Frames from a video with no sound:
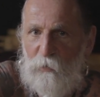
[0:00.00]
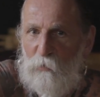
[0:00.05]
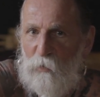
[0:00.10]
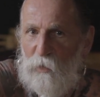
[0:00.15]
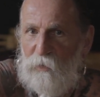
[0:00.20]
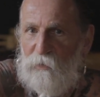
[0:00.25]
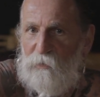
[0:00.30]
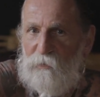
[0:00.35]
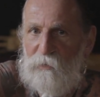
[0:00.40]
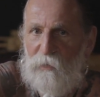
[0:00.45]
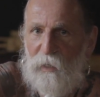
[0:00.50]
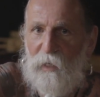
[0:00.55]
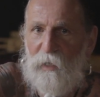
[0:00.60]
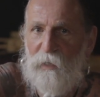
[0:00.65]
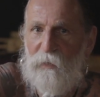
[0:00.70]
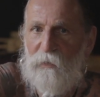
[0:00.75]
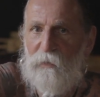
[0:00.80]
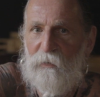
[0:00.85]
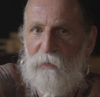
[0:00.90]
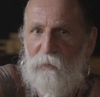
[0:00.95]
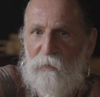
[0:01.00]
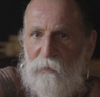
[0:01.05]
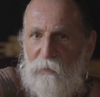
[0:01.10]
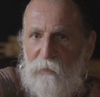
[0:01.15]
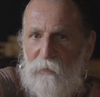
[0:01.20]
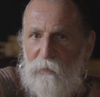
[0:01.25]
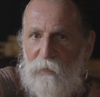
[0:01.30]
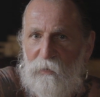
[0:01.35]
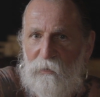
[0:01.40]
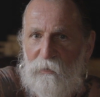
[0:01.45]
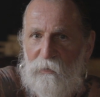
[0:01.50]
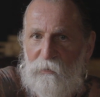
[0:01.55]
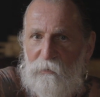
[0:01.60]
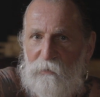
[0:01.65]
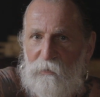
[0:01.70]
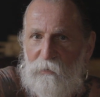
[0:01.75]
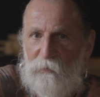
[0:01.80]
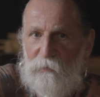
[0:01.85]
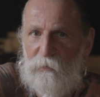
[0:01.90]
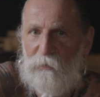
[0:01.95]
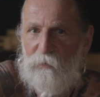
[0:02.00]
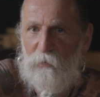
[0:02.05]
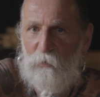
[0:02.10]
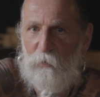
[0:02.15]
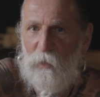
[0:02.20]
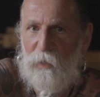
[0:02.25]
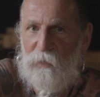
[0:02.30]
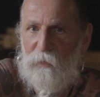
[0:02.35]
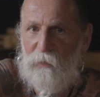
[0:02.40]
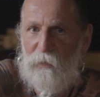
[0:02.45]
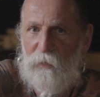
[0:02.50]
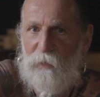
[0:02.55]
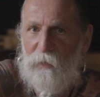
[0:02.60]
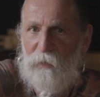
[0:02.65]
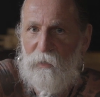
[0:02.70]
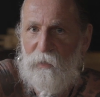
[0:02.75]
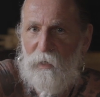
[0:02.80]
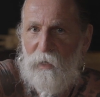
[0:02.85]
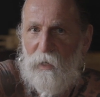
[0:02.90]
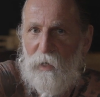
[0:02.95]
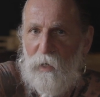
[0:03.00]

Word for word: to understand that this is quite a